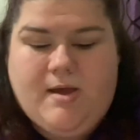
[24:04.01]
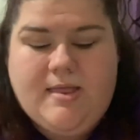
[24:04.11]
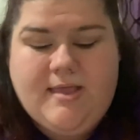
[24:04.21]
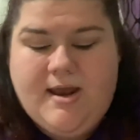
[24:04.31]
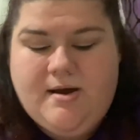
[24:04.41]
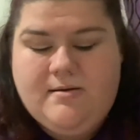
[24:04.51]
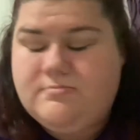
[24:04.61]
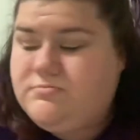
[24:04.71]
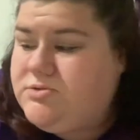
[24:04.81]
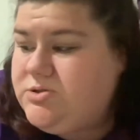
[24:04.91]
and then
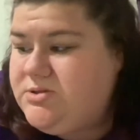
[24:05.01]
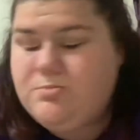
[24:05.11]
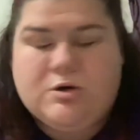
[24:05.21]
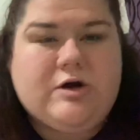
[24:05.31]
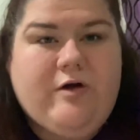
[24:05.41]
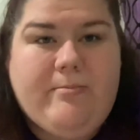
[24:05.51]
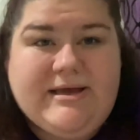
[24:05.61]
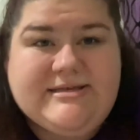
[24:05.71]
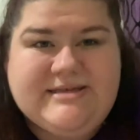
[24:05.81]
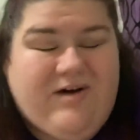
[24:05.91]
do some work on
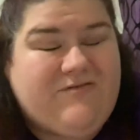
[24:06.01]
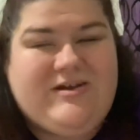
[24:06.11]
myself